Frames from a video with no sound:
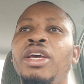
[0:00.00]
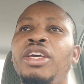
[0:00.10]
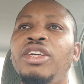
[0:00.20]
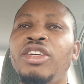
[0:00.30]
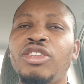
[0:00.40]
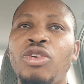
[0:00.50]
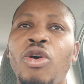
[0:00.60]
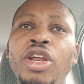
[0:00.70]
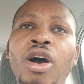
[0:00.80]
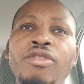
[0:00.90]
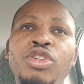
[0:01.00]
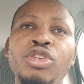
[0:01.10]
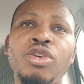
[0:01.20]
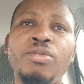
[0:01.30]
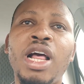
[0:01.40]
he is going off
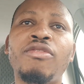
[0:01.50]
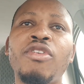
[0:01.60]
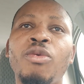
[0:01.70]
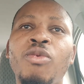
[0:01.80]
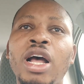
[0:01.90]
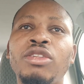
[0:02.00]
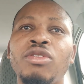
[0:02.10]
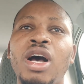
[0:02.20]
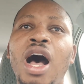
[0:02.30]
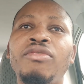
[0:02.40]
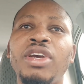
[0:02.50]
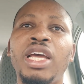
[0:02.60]
social media for a while to have